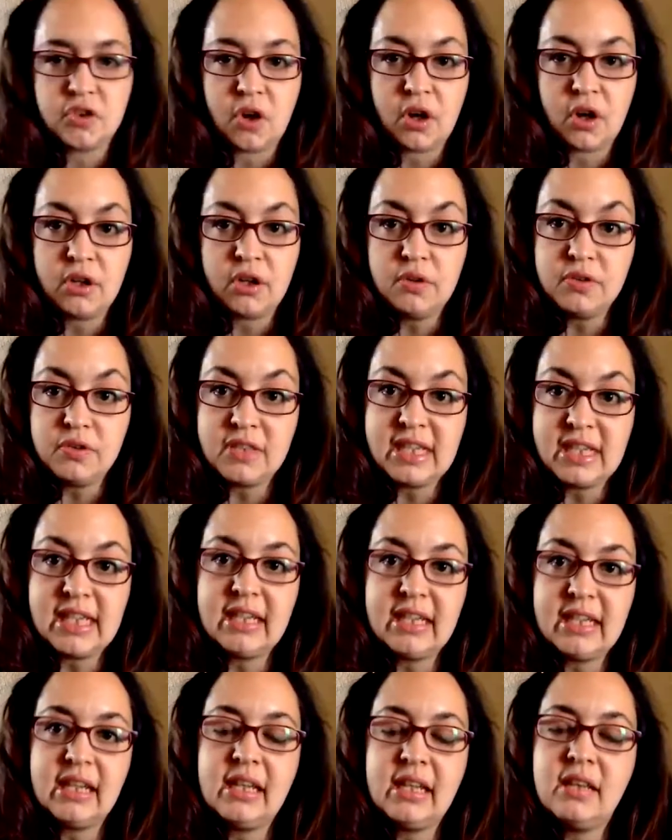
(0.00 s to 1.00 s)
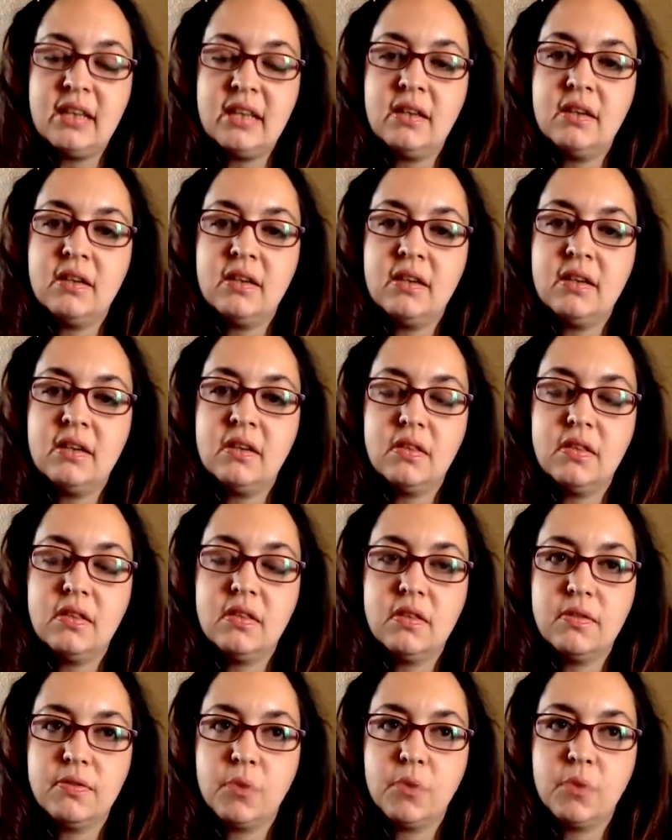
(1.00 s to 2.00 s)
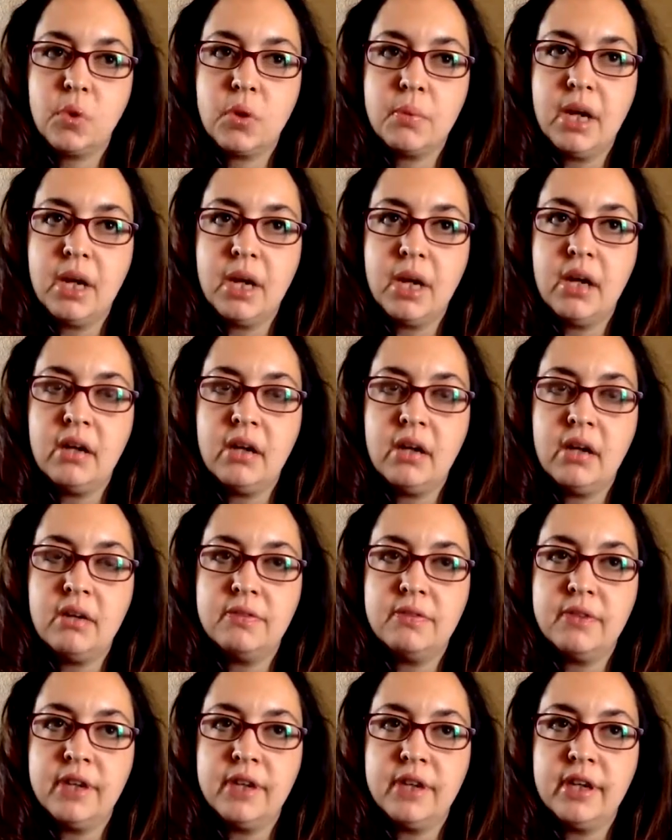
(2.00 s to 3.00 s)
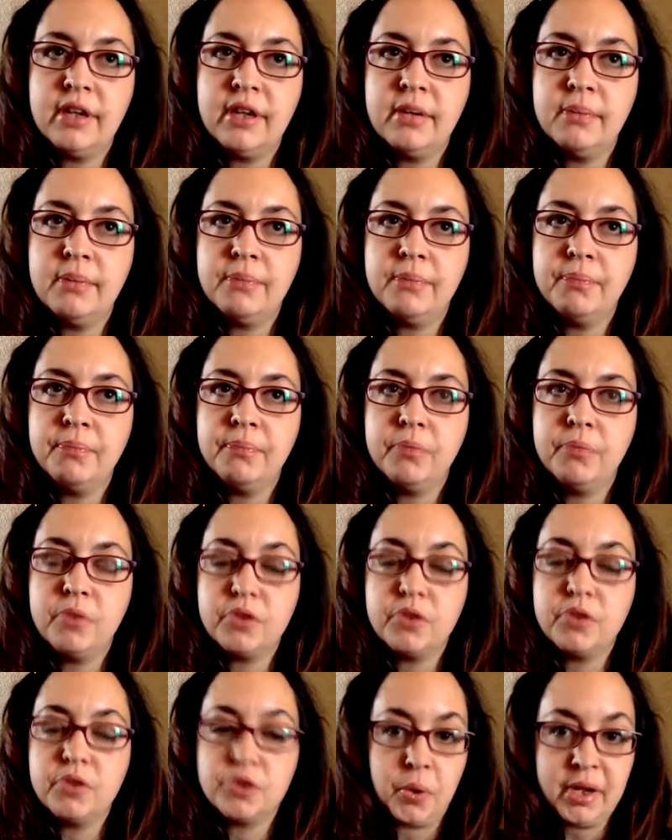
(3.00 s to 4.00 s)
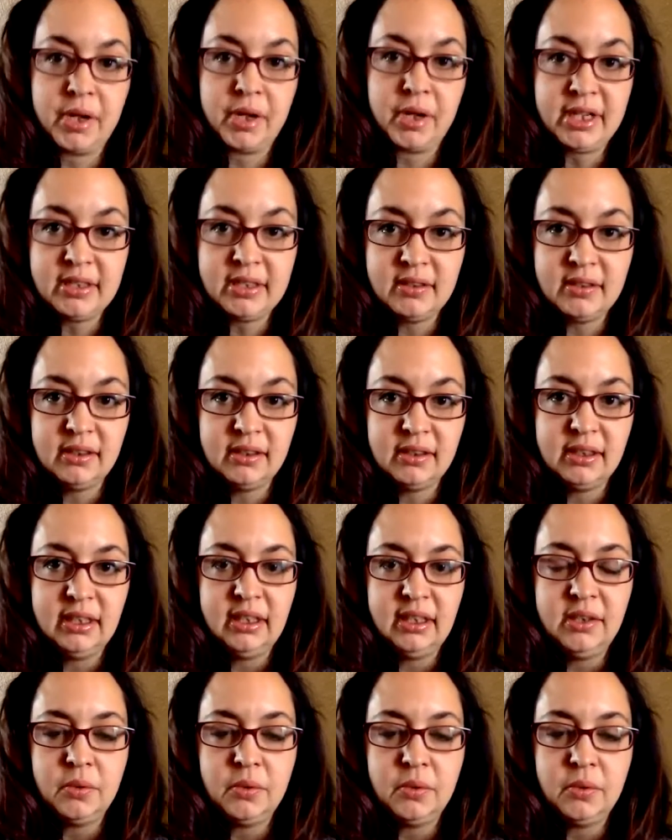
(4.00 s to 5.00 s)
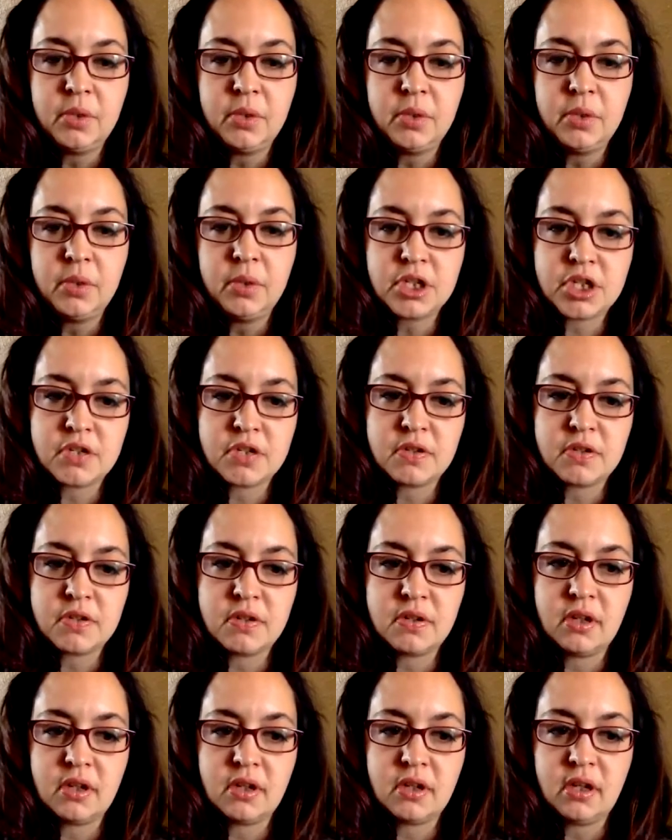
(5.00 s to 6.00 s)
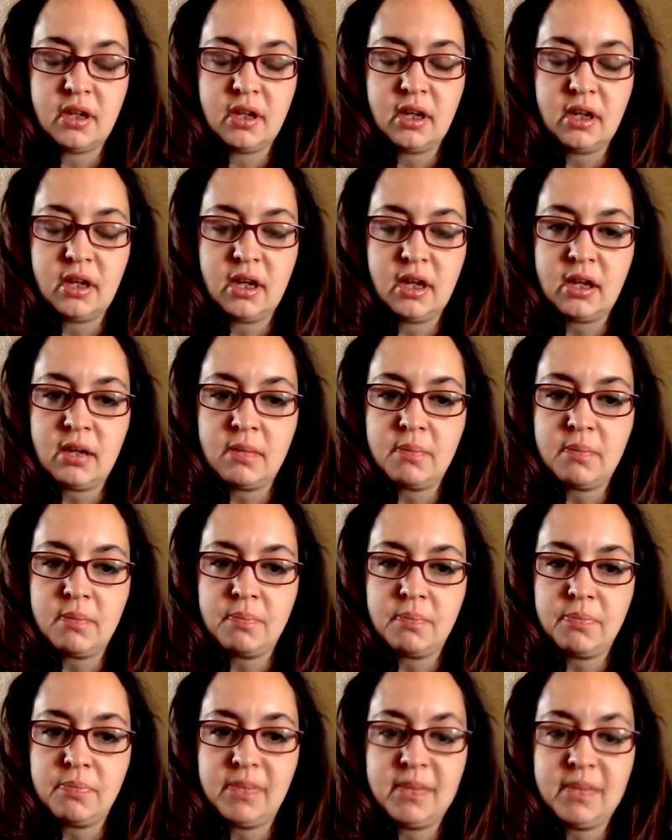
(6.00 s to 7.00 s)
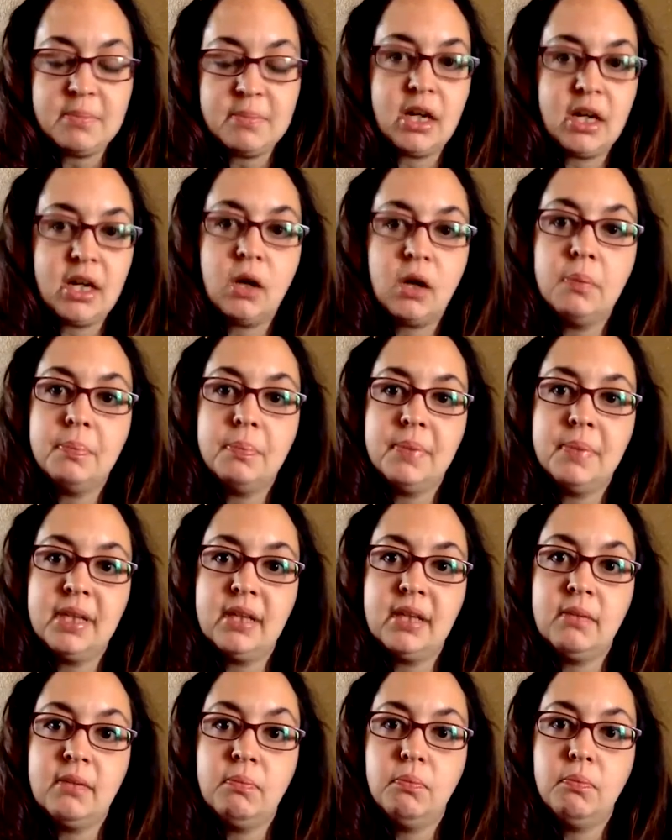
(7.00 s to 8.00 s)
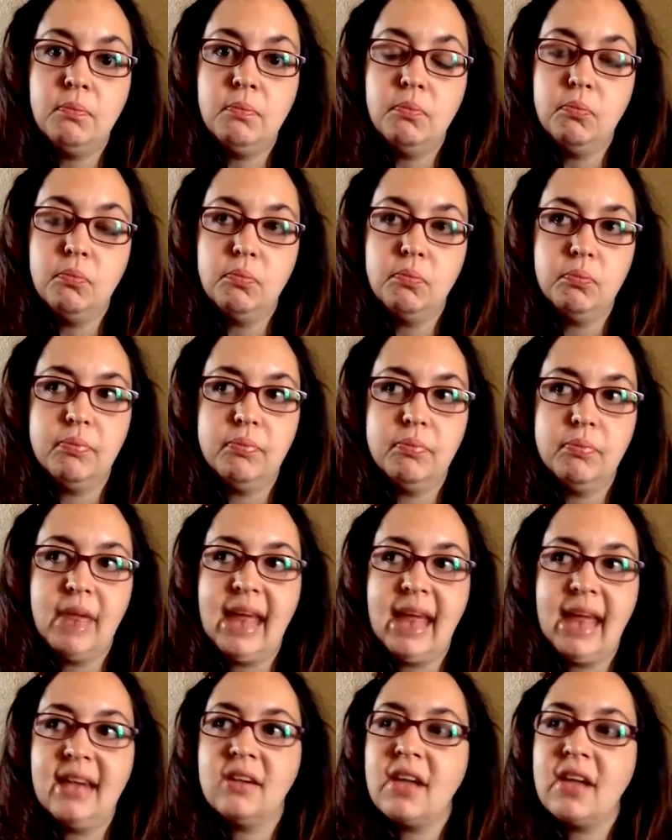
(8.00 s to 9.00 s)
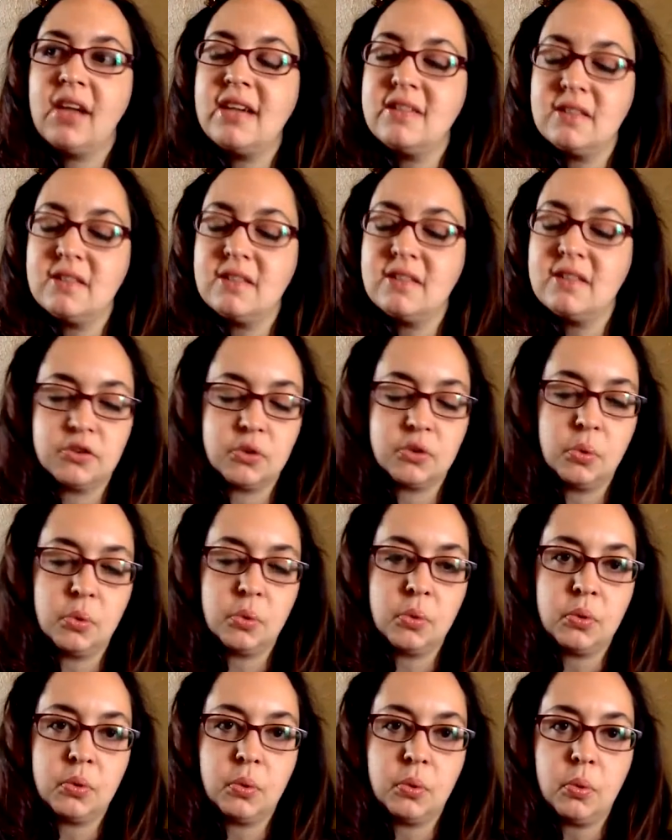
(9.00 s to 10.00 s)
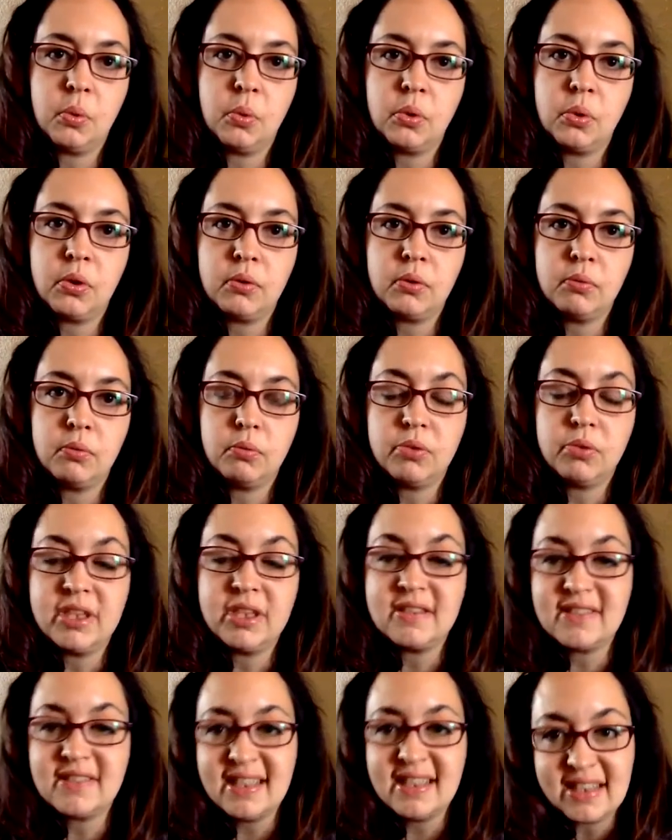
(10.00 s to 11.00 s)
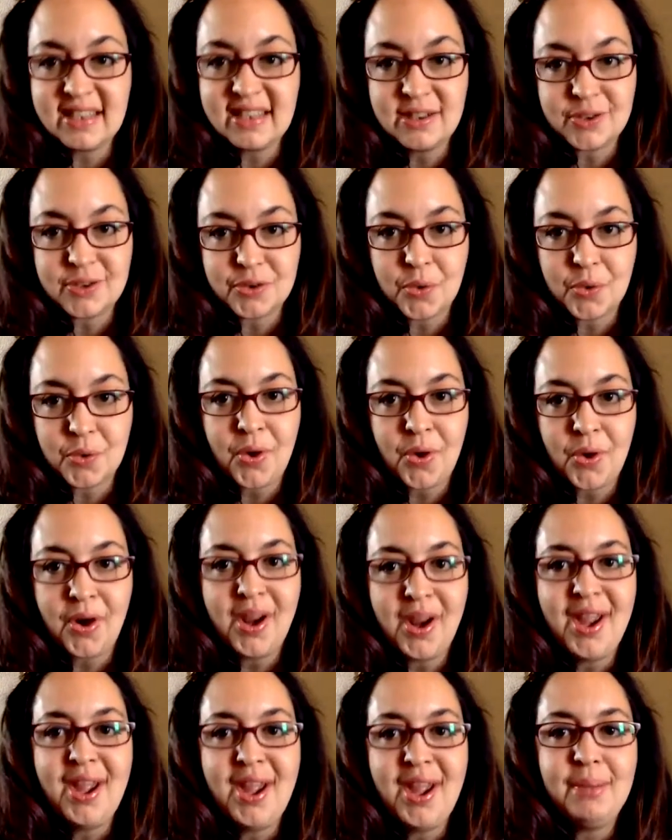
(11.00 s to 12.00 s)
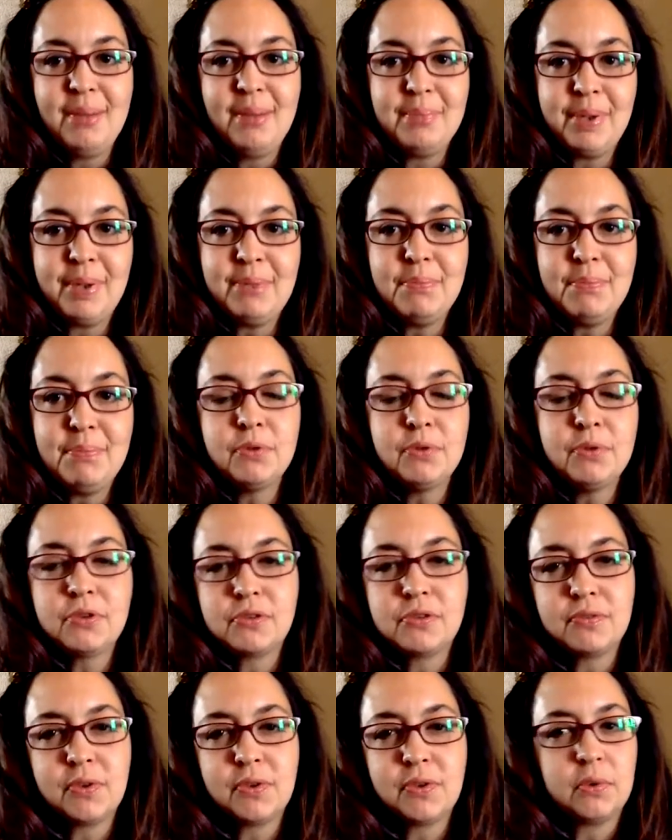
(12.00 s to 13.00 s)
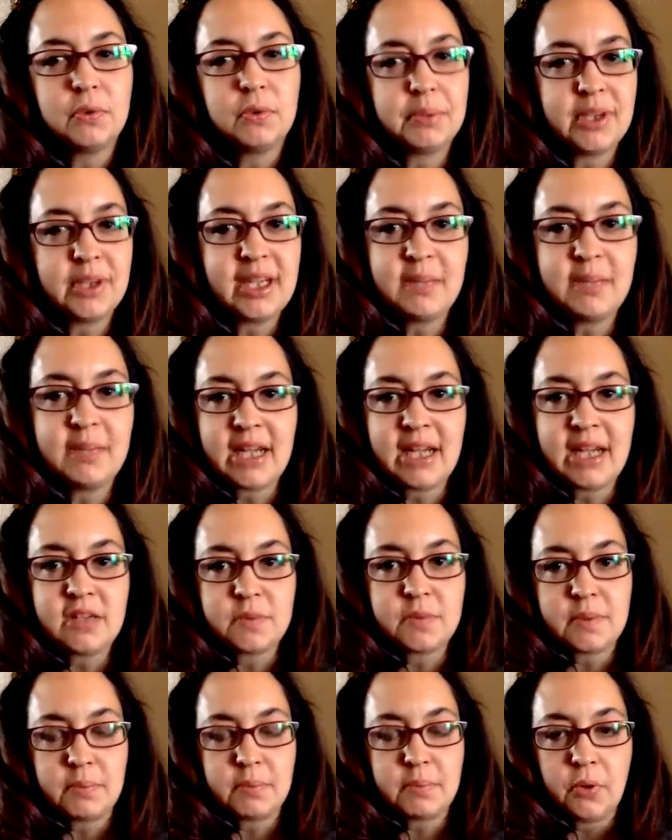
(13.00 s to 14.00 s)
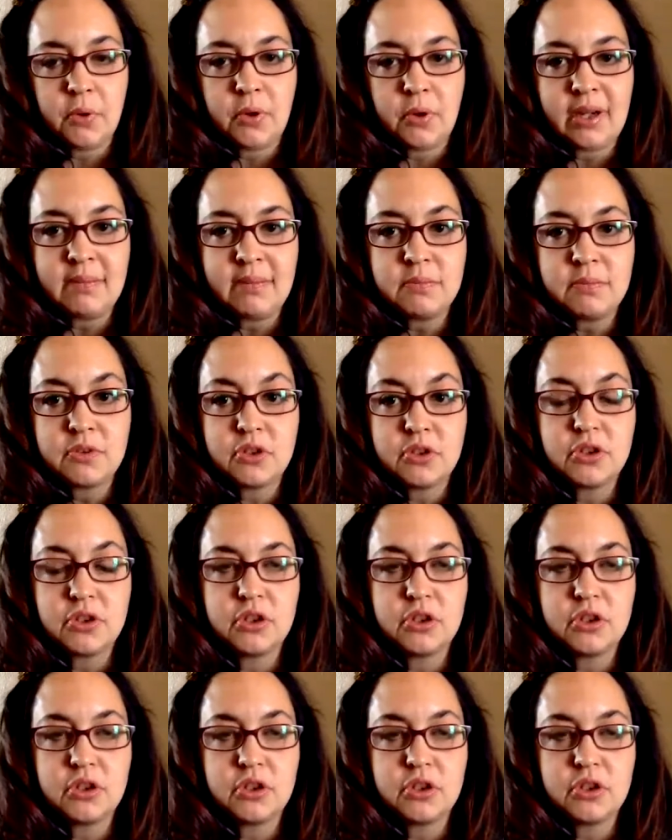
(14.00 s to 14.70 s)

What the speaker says: are using it in the form of the scoring, which they may not be analyzing the score or reassessing the score, but most vulnerability management programs,